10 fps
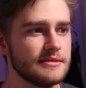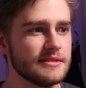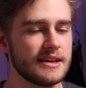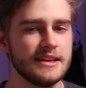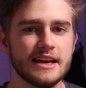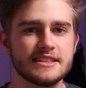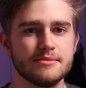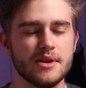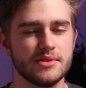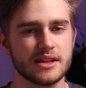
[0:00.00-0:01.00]
Like, yes, it
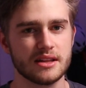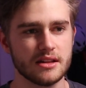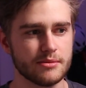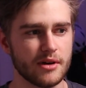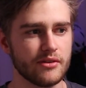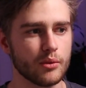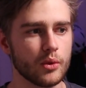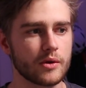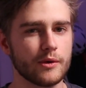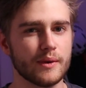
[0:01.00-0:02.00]
may be like a little bit of a
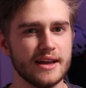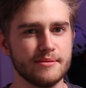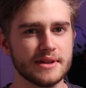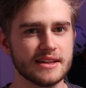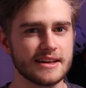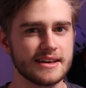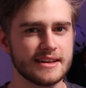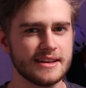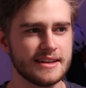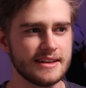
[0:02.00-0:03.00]
walk away, but like,
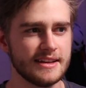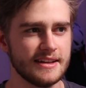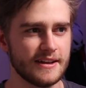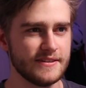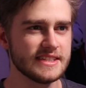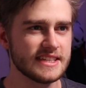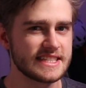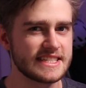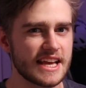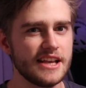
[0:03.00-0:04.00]
if it's gonna
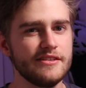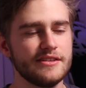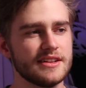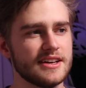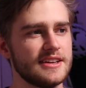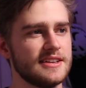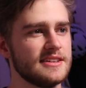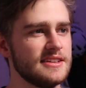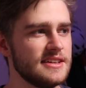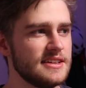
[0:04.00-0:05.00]
save you like
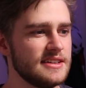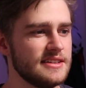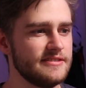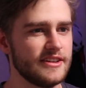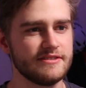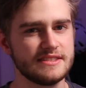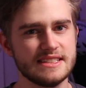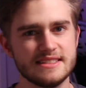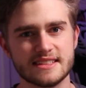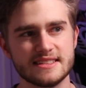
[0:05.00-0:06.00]
50,
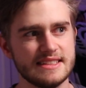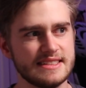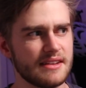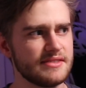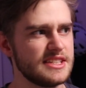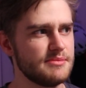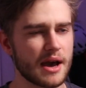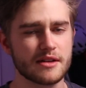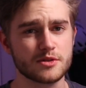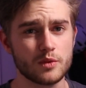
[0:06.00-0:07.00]
60, 70
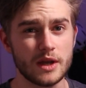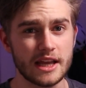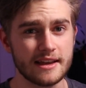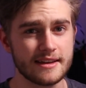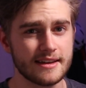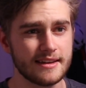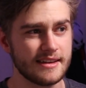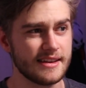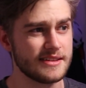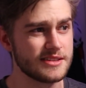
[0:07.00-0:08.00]
pounds a week,
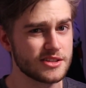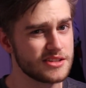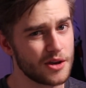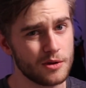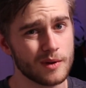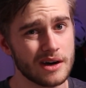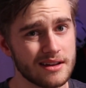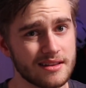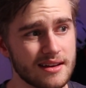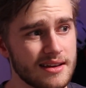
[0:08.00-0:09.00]
it's so
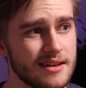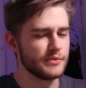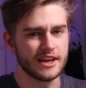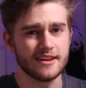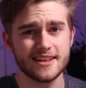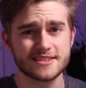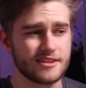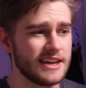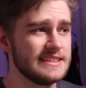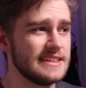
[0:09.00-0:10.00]
worth it. But yeah, that's
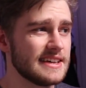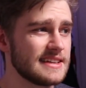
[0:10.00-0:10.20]
crazy, like